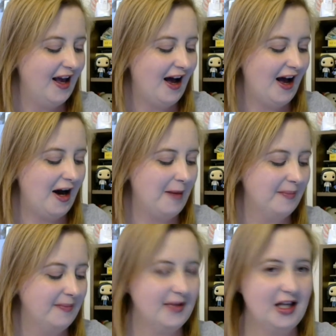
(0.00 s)

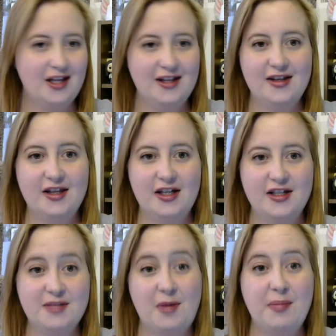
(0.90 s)
Um, the
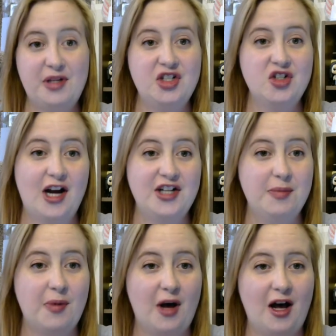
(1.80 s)
Smart Bitches Trashy
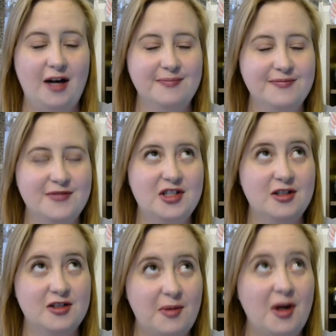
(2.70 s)
um,
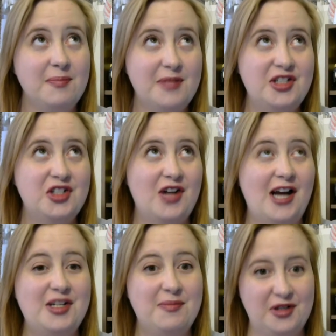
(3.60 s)
Smart Bitches
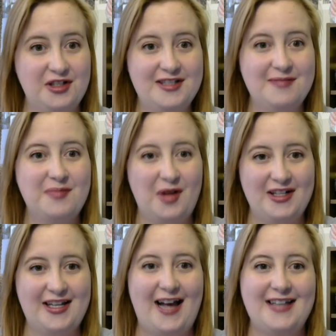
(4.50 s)
Trashy Books
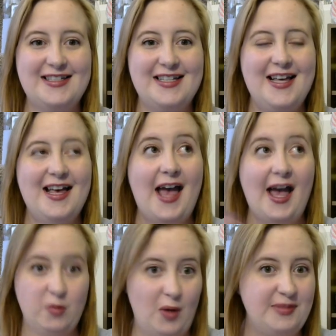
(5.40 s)
podcast
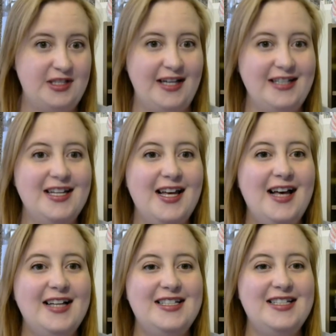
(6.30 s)
and website
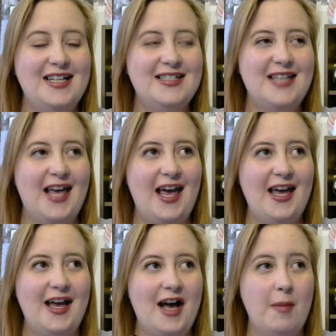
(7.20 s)
does
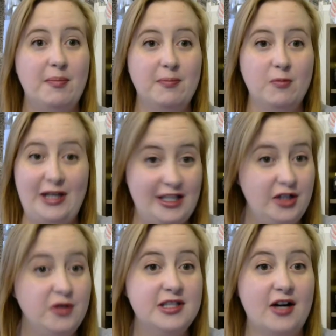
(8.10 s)
a um, weekly
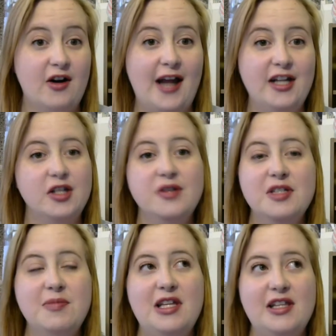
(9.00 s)
newsletter. And it used
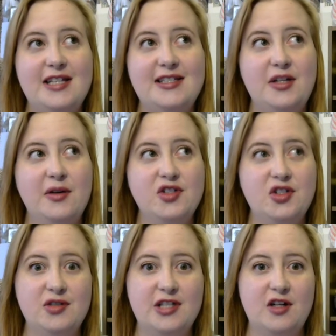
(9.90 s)
to be that they'd send you out this
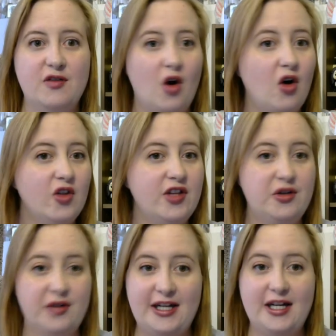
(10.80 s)
newsletter of all the
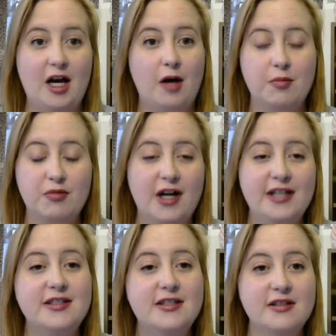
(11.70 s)
great um,
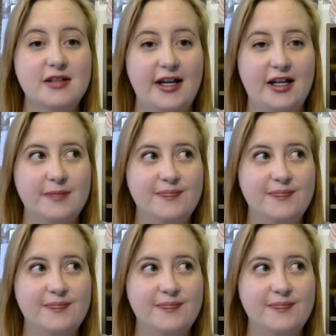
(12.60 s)
price, like